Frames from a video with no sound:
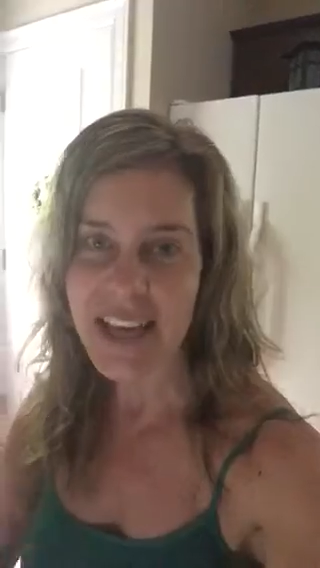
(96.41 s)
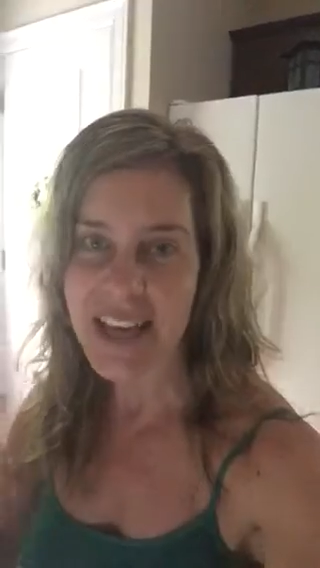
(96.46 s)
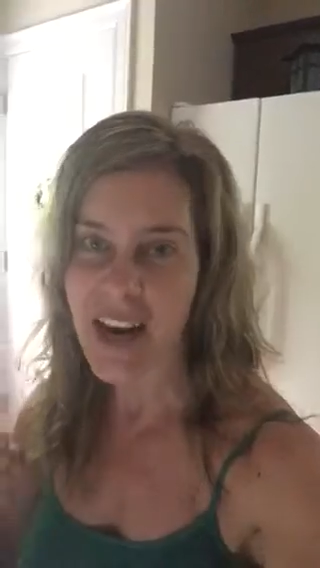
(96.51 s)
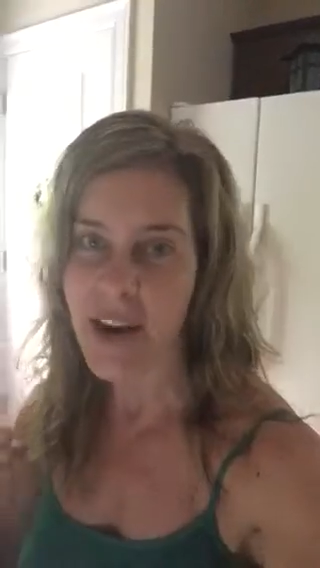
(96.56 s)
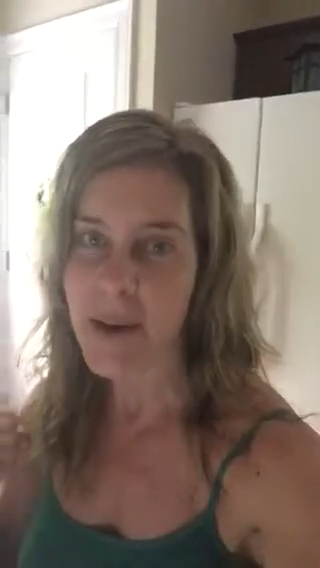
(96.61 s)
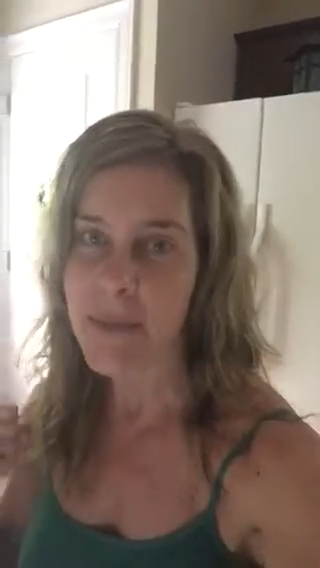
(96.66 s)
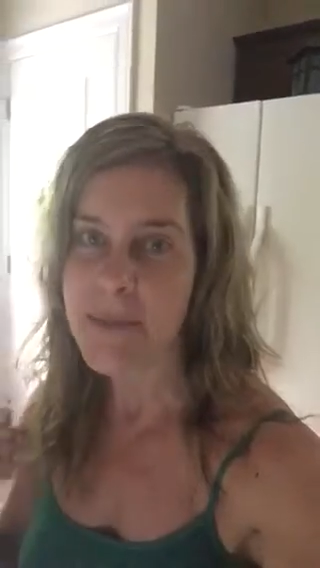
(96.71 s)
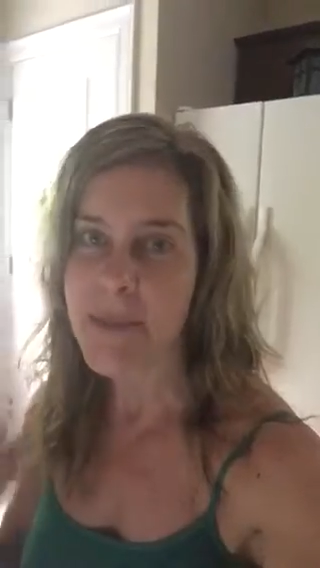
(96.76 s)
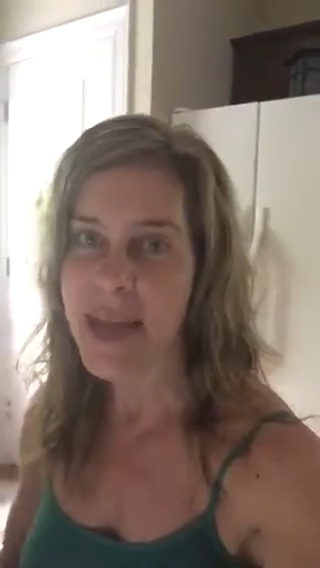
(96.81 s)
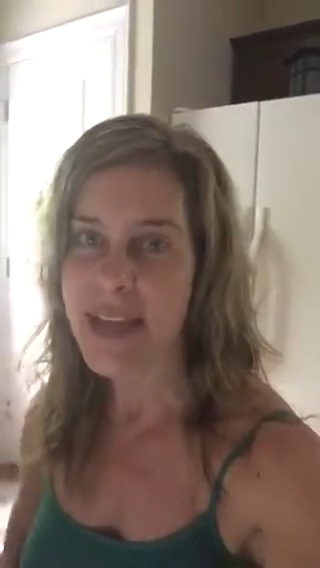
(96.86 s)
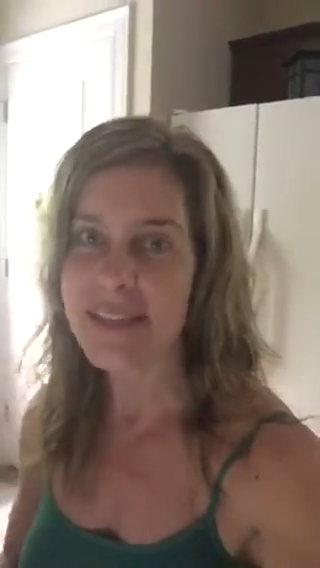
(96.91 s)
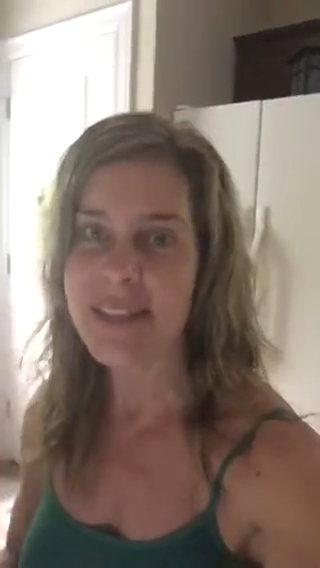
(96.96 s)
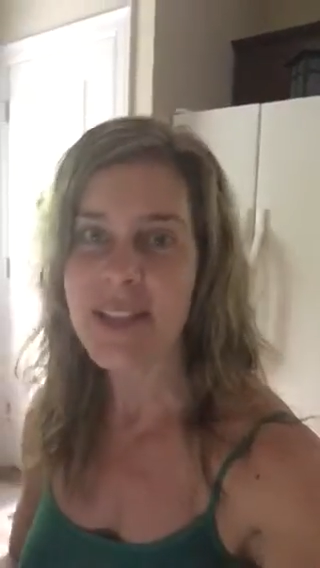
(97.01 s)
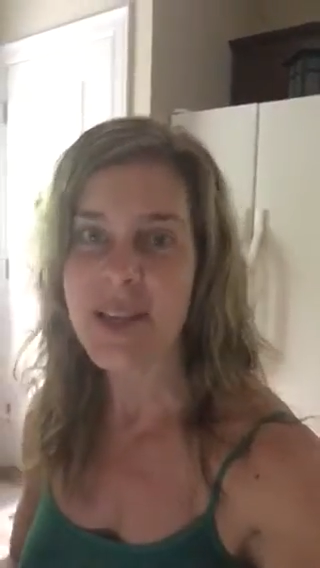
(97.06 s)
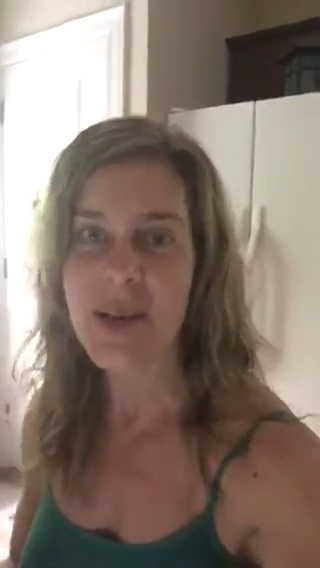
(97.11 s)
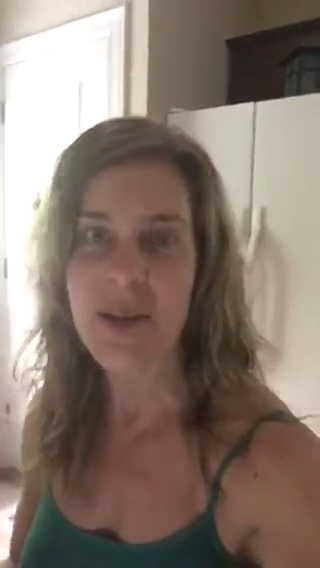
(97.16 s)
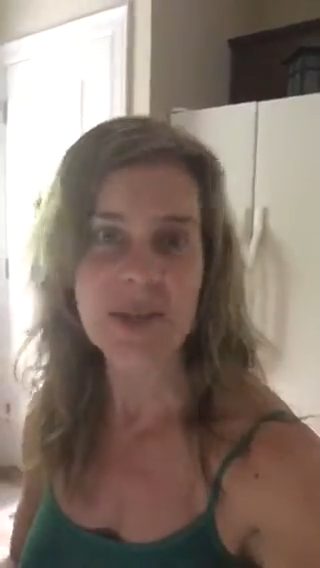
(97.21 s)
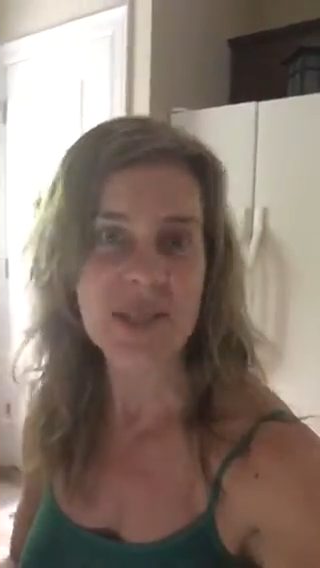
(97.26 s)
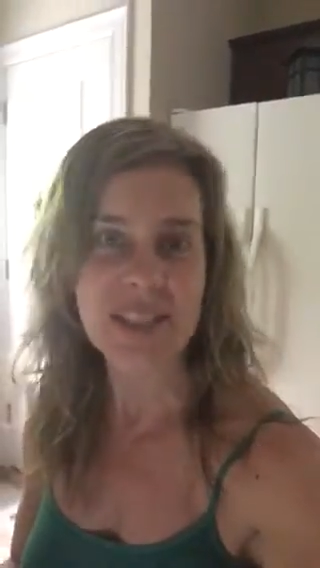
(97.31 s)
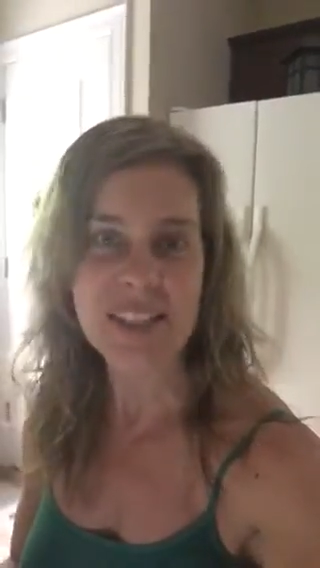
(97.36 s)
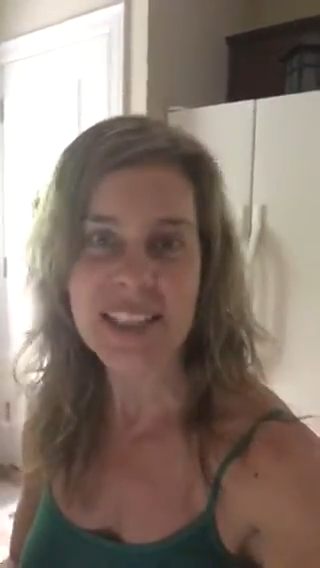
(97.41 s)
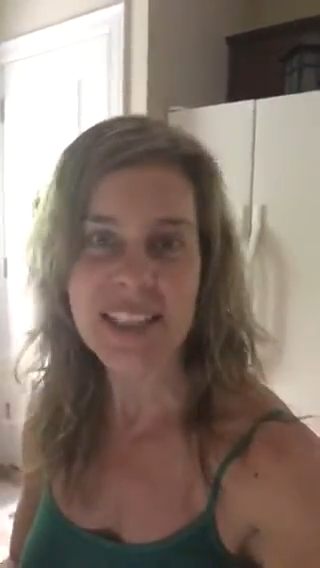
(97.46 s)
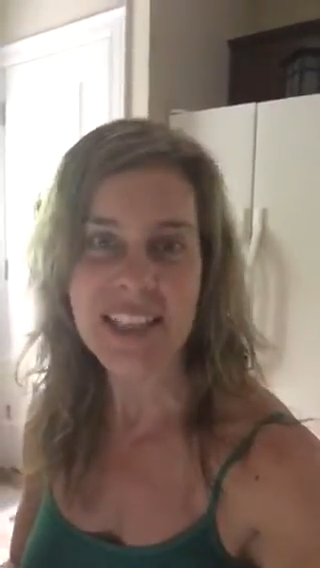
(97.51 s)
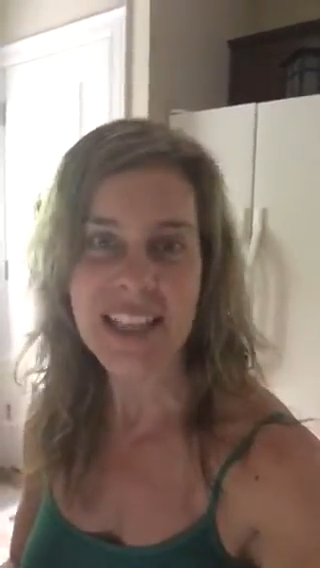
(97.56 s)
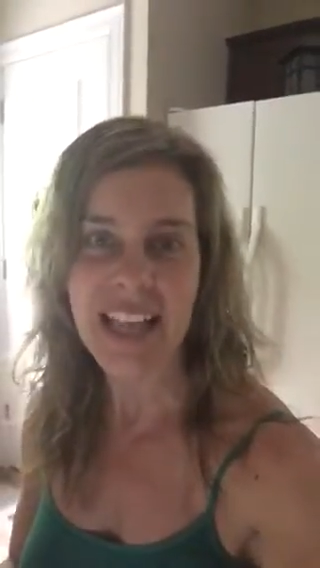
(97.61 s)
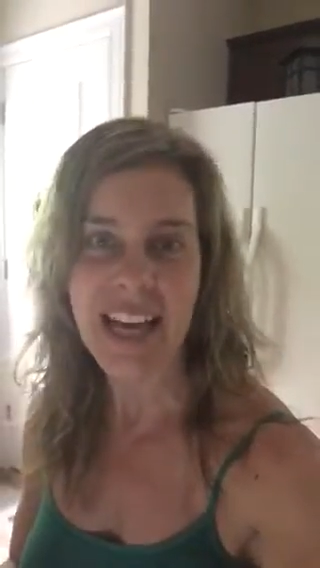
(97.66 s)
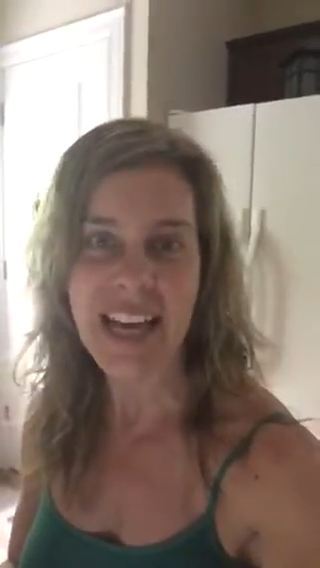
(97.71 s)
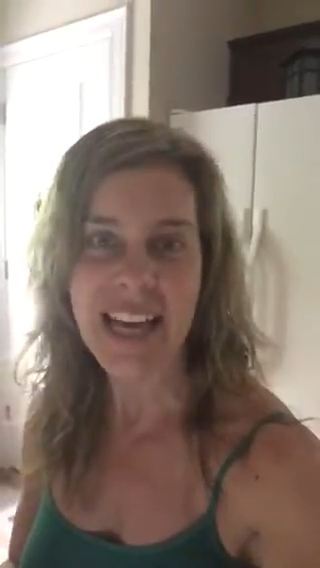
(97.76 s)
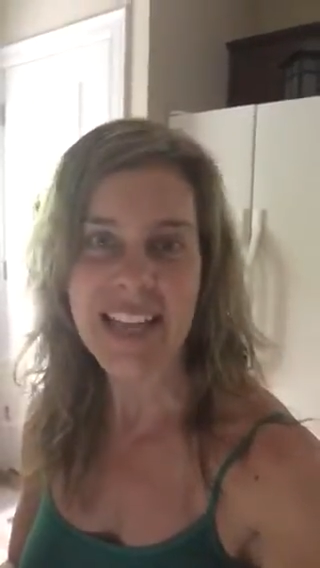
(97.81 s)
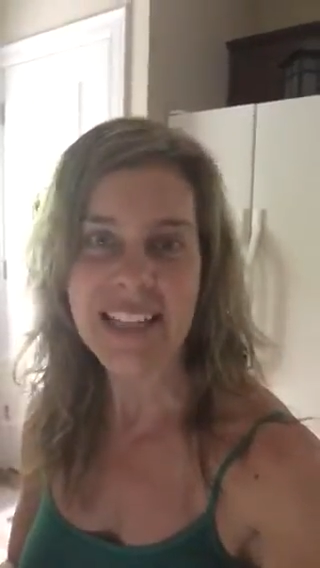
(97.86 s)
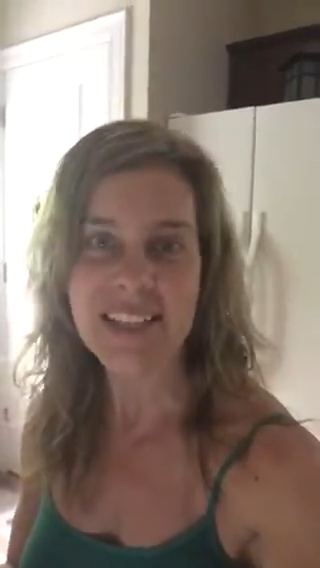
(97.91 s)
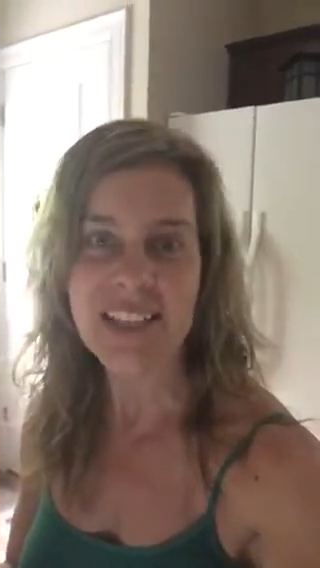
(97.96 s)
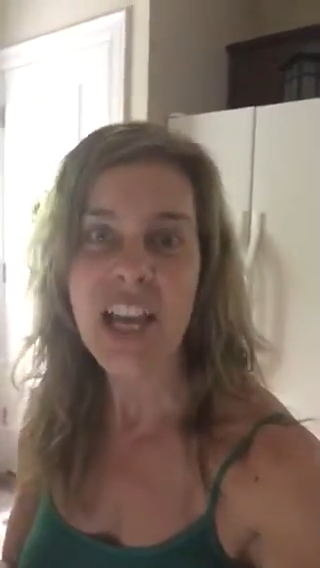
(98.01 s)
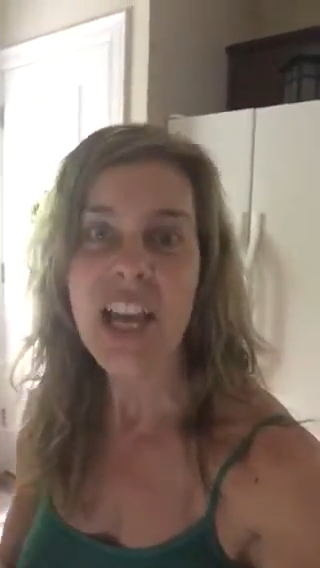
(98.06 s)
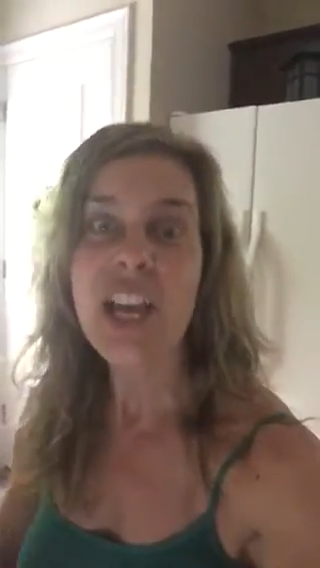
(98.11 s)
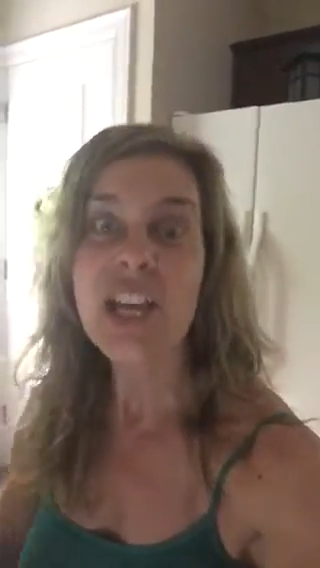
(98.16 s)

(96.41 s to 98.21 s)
and our amazing coaches and clients